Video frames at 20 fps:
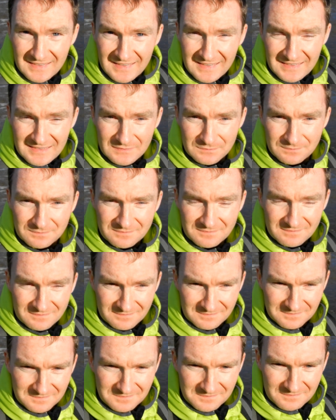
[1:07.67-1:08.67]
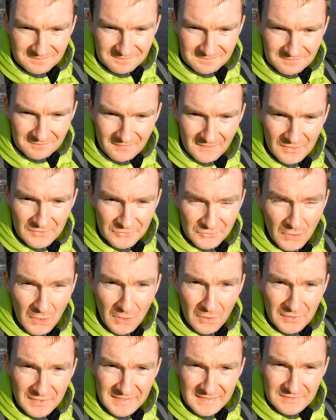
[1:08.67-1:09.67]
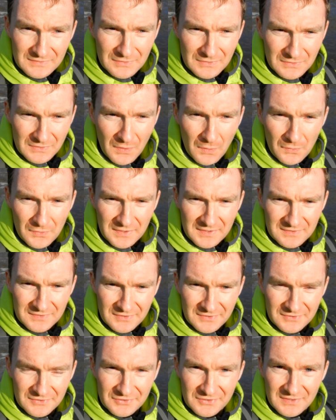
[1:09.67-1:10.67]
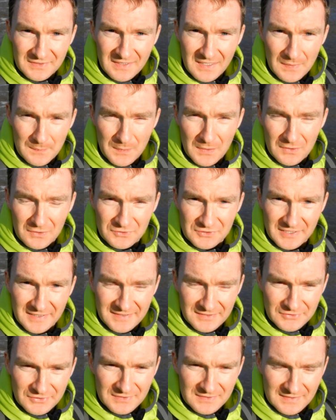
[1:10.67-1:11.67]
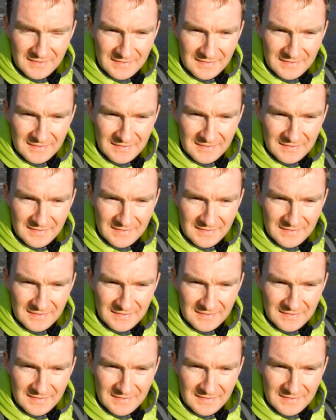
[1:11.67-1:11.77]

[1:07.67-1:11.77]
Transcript: Um, there's not a lot you can do. All you can do is apologise.